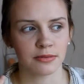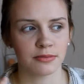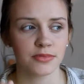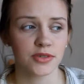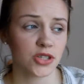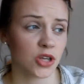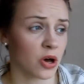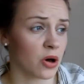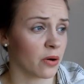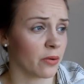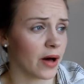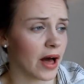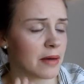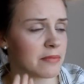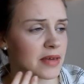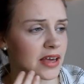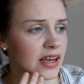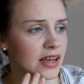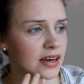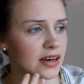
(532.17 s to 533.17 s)
So I
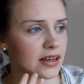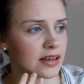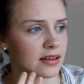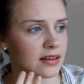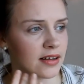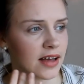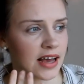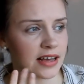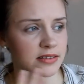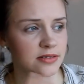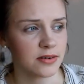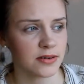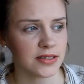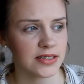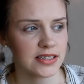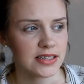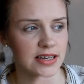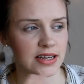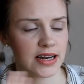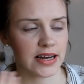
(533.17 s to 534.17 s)
mean, as you can
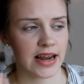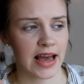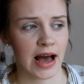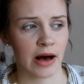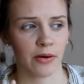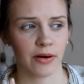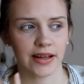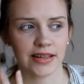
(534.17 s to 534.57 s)
see now,